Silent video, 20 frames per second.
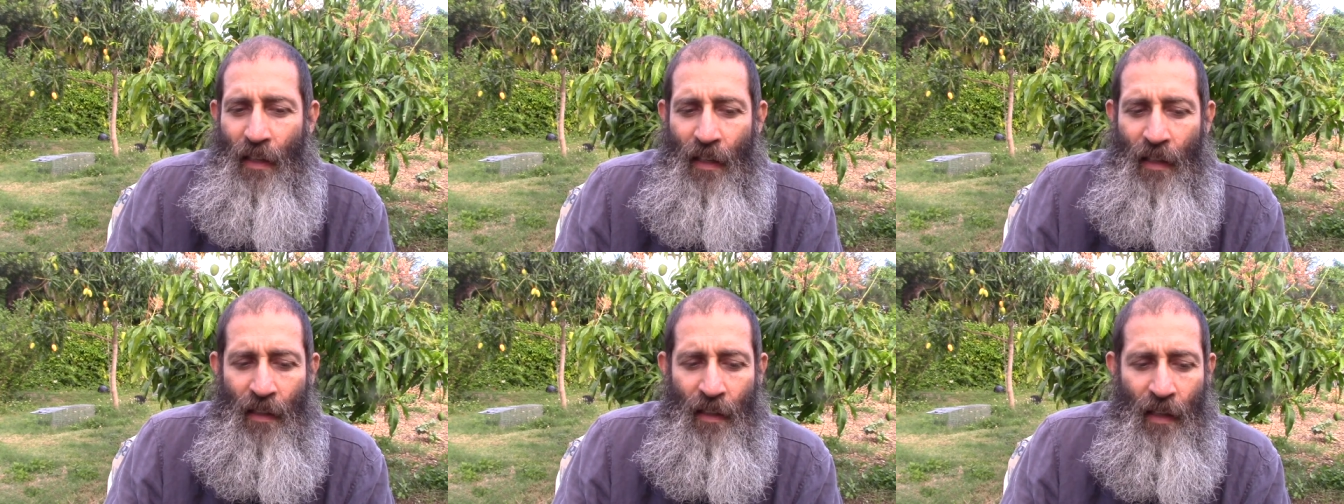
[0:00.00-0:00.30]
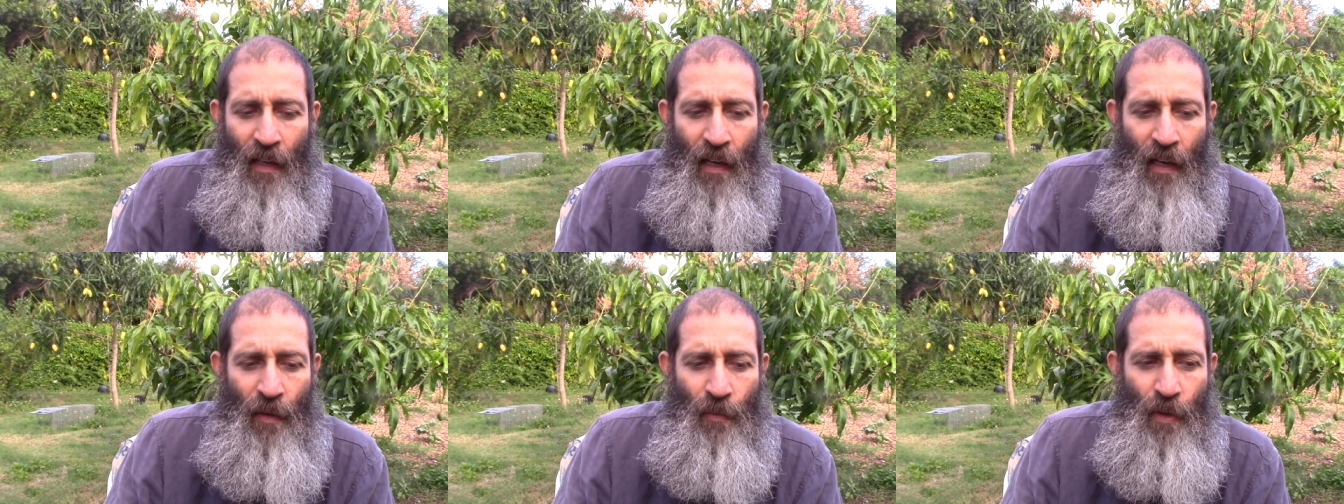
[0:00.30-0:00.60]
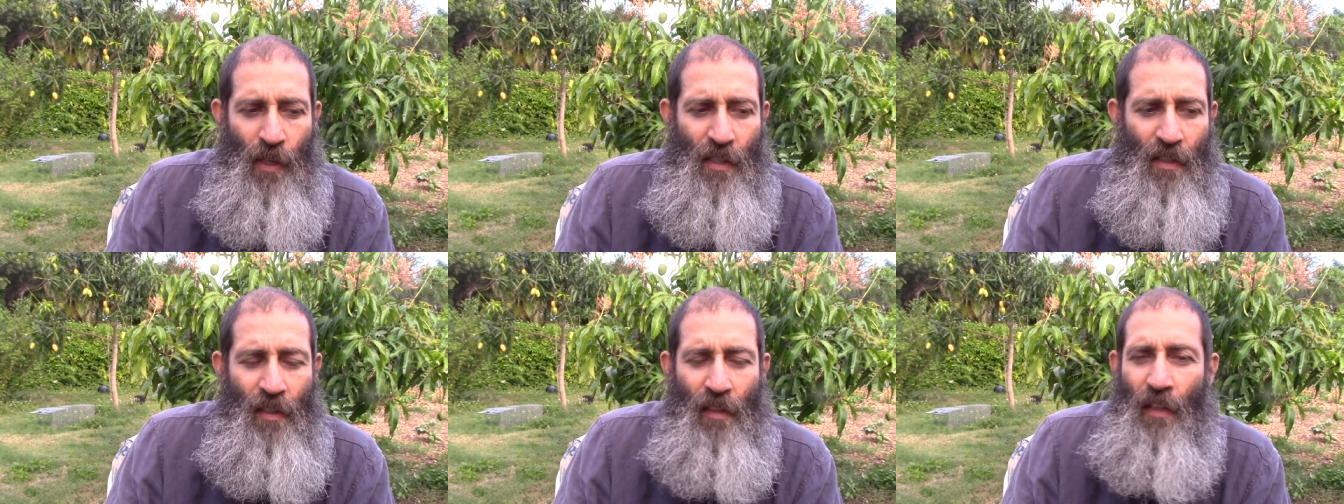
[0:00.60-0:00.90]
And uh, I
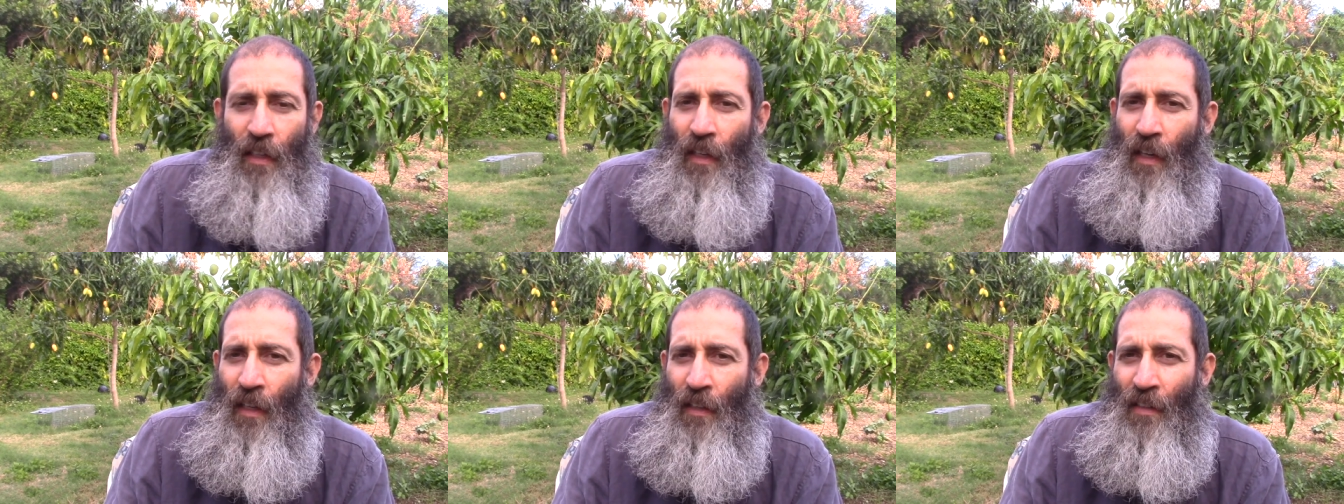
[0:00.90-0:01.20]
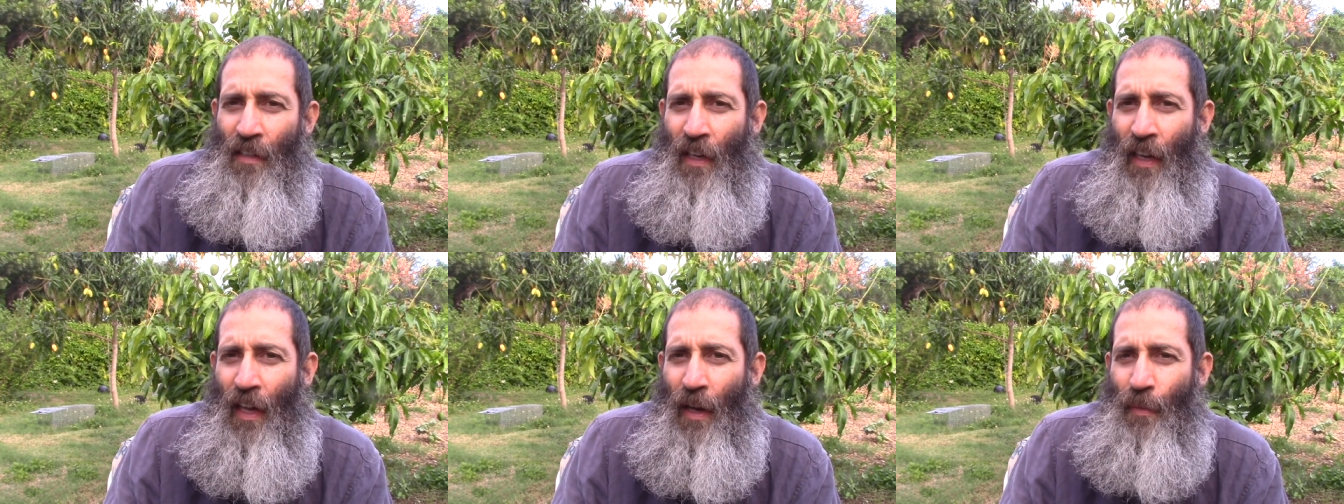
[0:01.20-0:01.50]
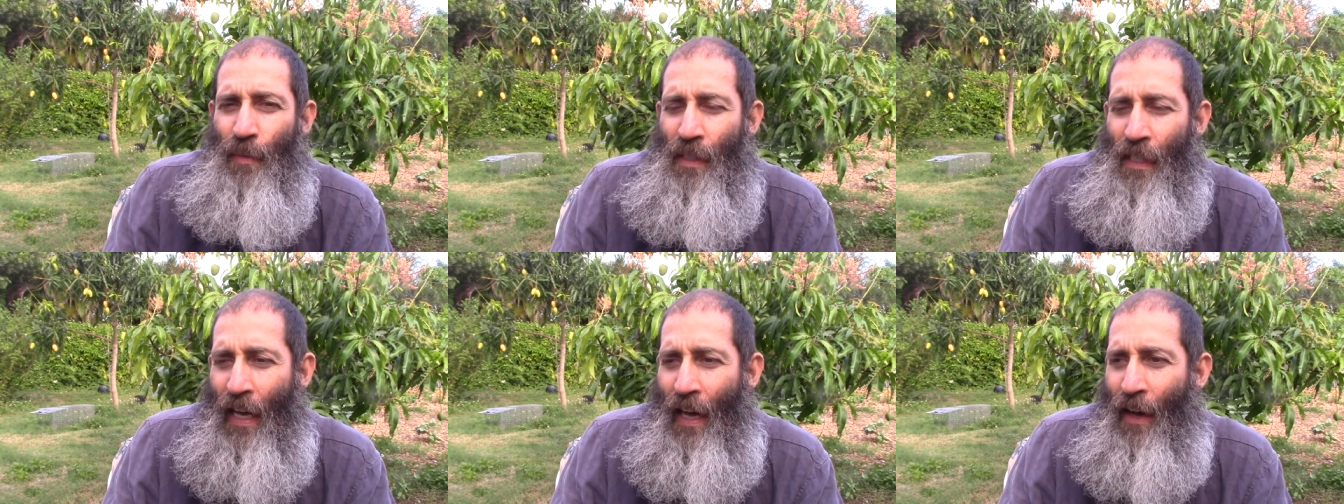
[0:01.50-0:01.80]
recently uh, today I
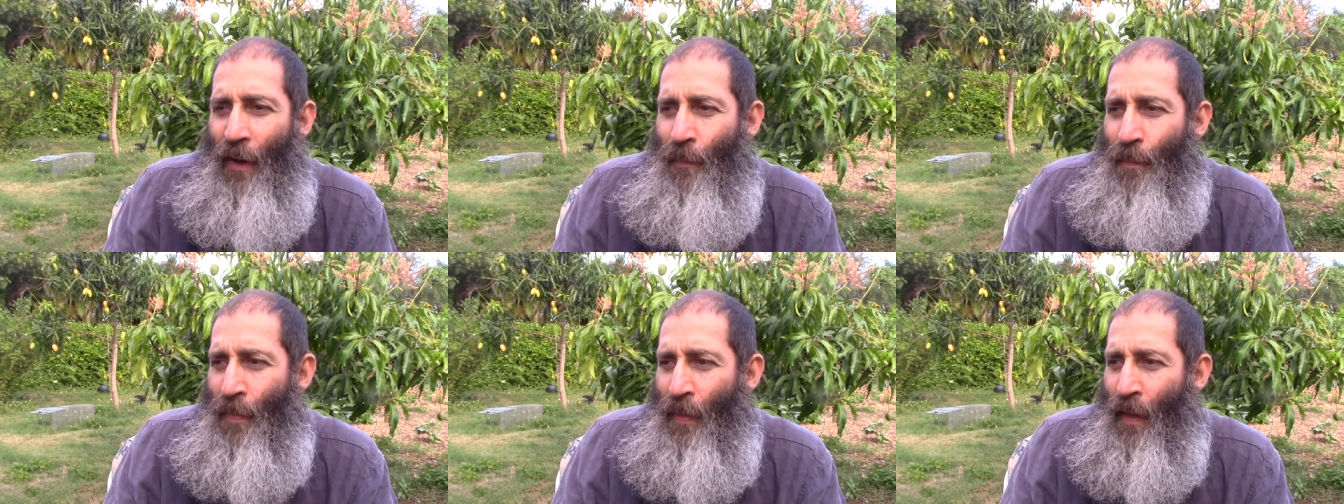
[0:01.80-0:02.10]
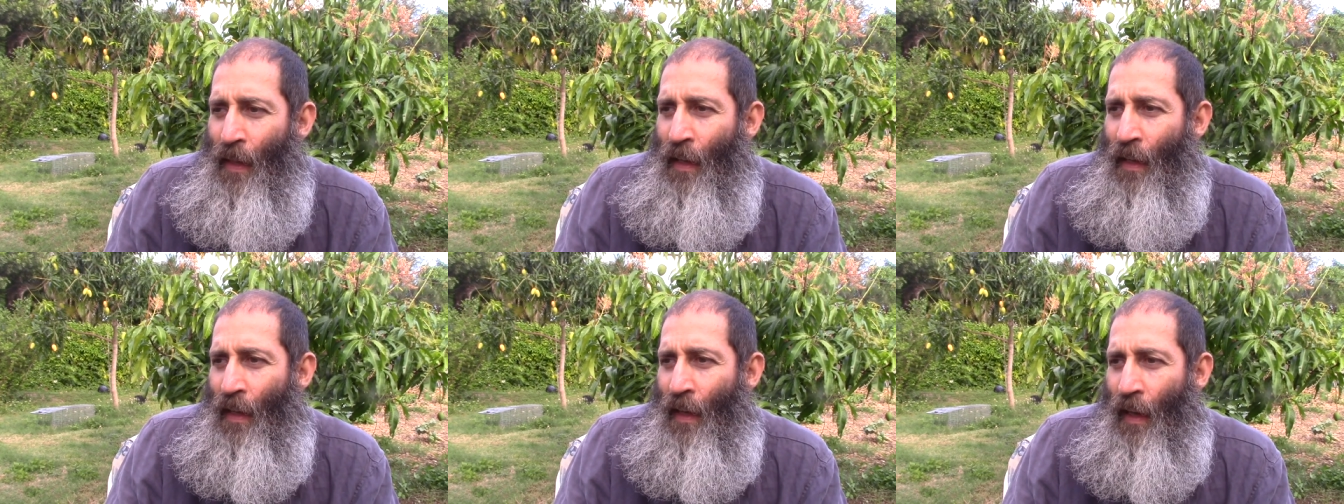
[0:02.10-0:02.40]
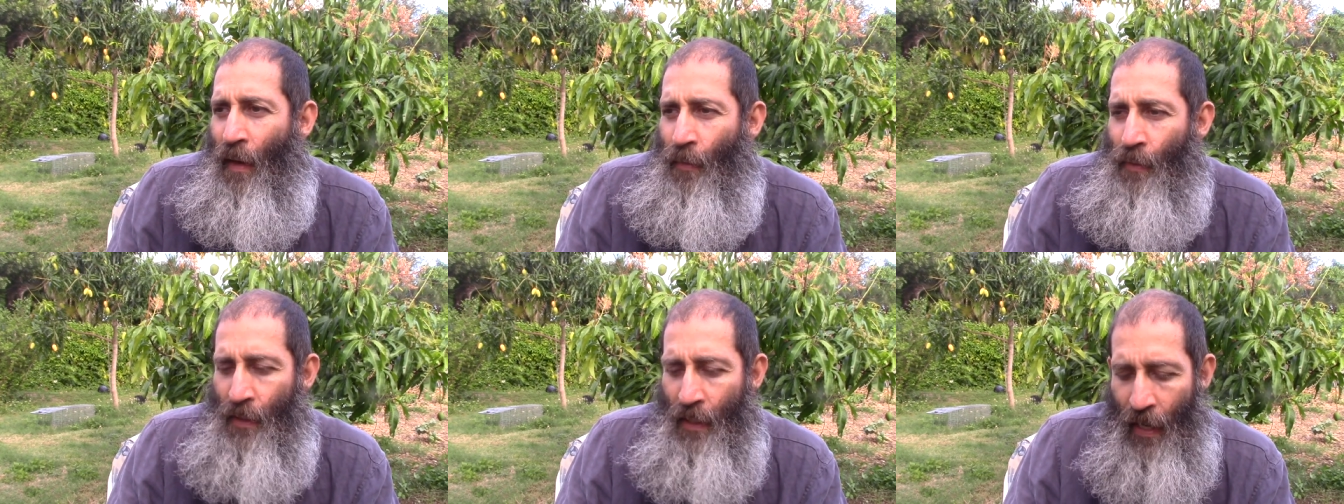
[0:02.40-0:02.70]
was out.
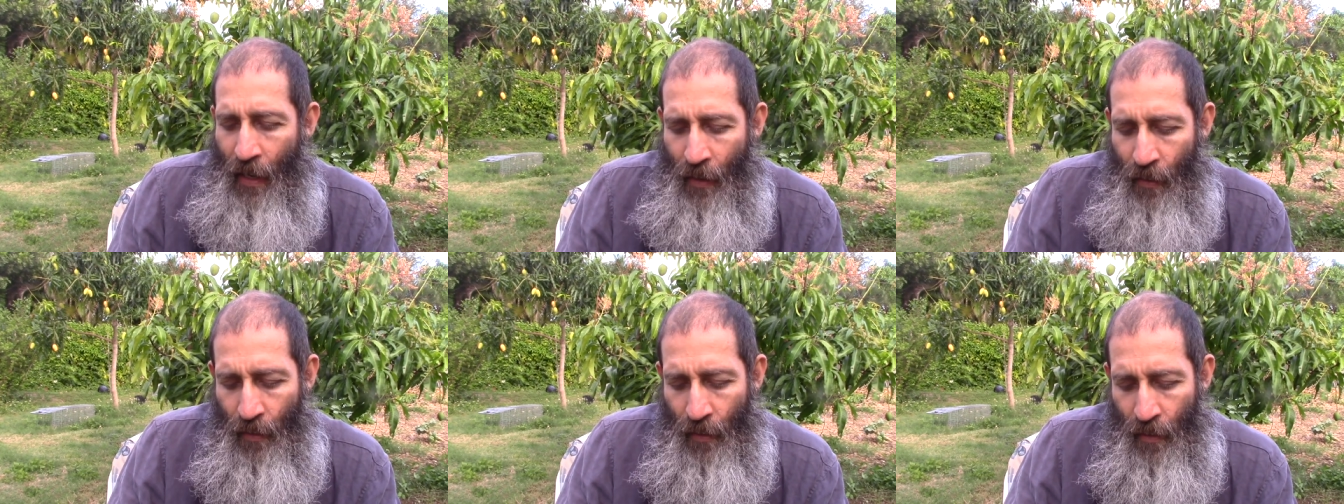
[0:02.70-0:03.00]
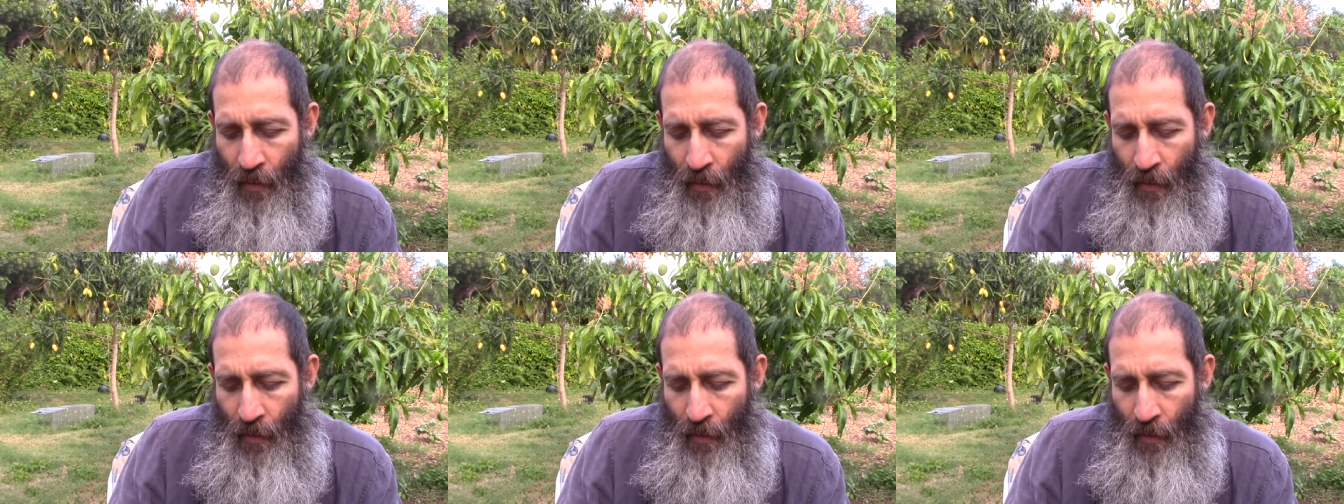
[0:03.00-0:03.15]
I was out